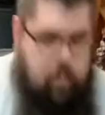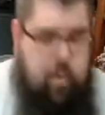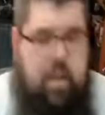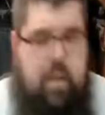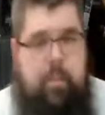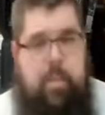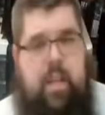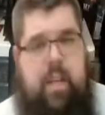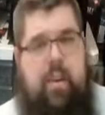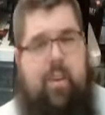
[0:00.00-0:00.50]
wouldn't
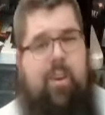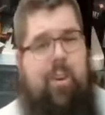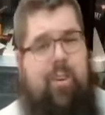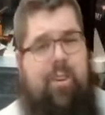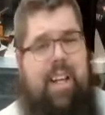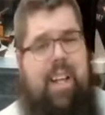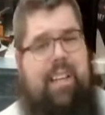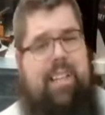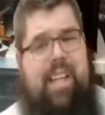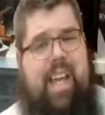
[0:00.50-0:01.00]
have been a whole
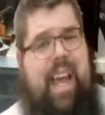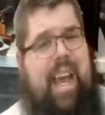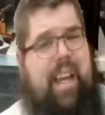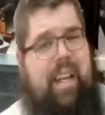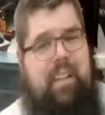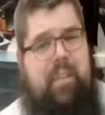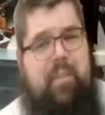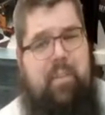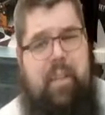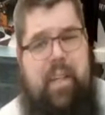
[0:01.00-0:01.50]
lot to
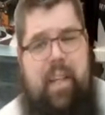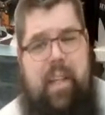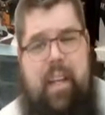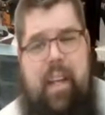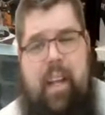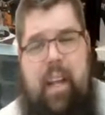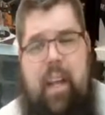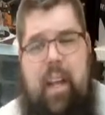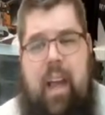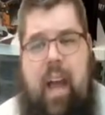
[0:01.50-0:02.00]
add to it.
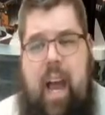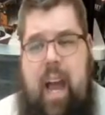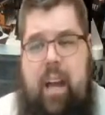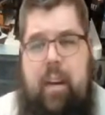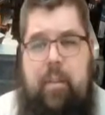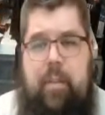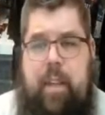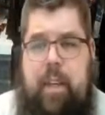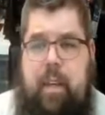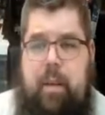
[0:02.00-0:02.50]
I
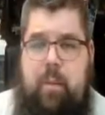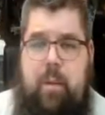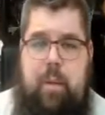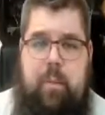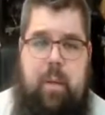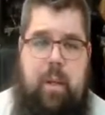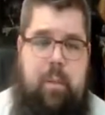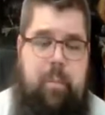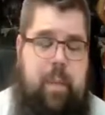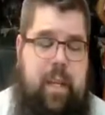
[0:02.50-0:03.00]
don't think it would have
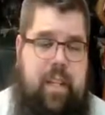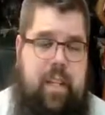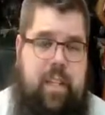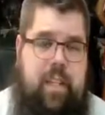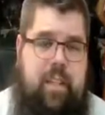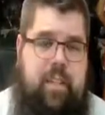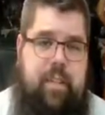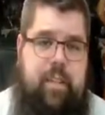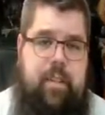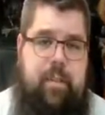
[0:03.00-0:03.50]
been a big
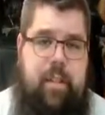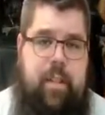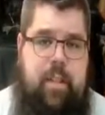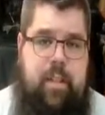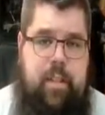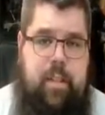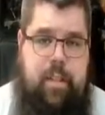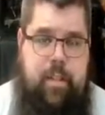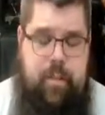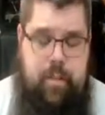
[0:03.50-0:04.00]
deal to
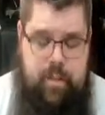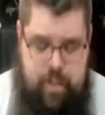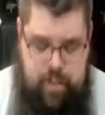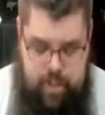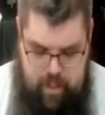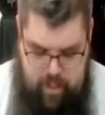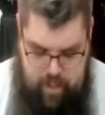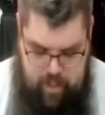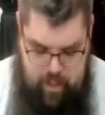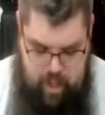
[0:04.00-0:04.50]
include,
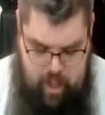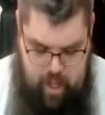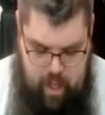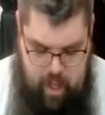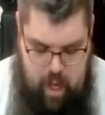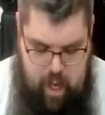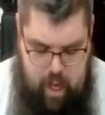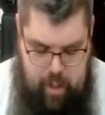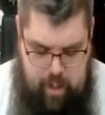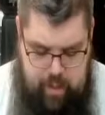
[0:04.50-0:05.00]

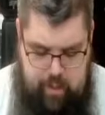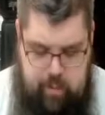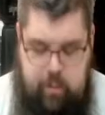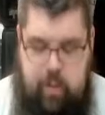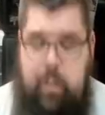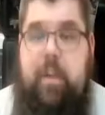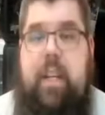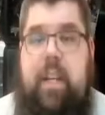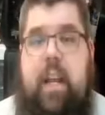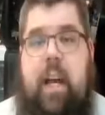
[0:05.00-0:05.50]
and it would
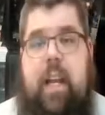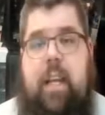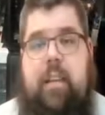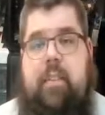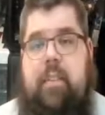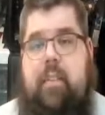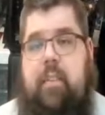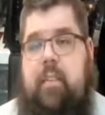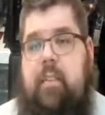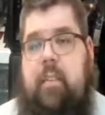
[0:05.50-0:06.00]
have been
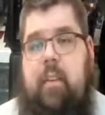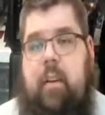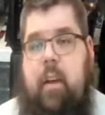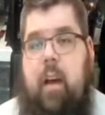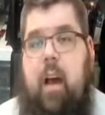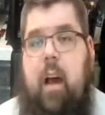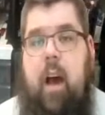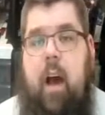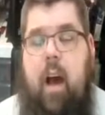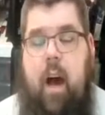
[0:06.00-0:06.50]
nice.
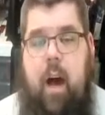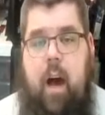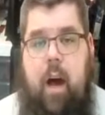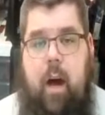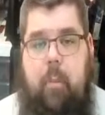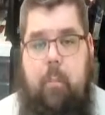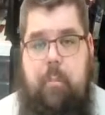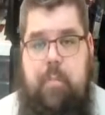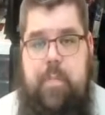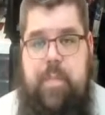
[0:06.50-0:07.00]

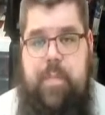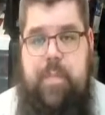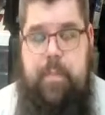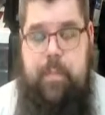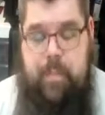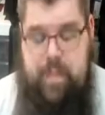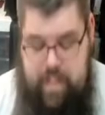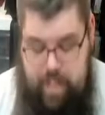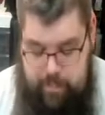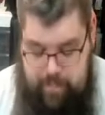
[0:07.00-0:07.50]

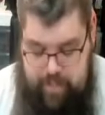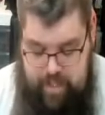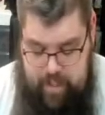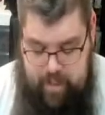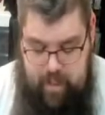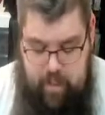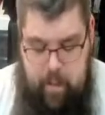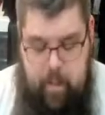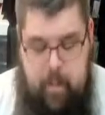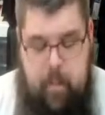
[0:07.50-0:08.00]
Same
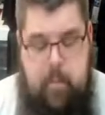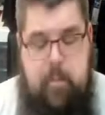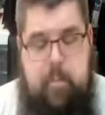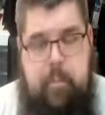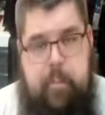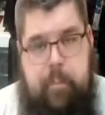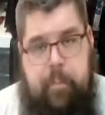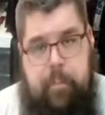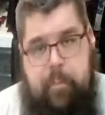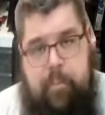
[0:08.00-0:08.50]
thing.
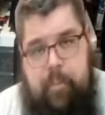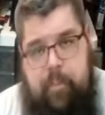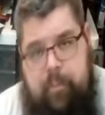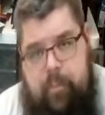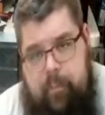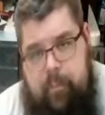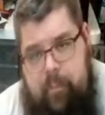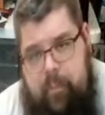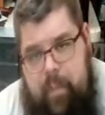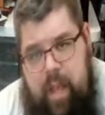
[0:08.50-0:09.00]

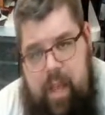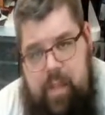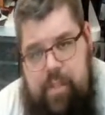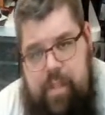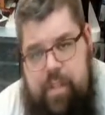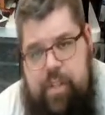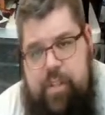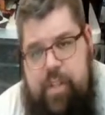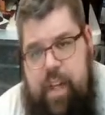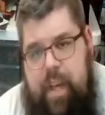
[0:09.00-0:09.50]

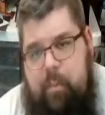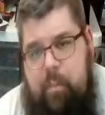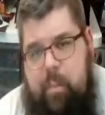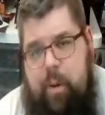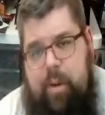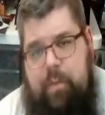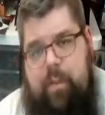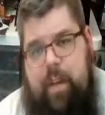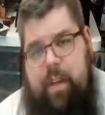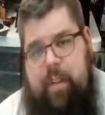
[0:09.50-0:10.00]
This should have
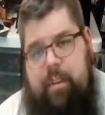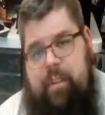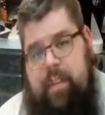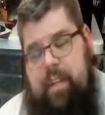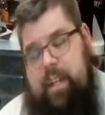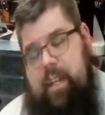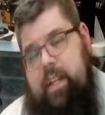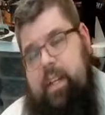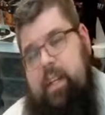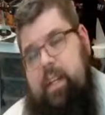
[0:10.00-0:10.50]
point values in it.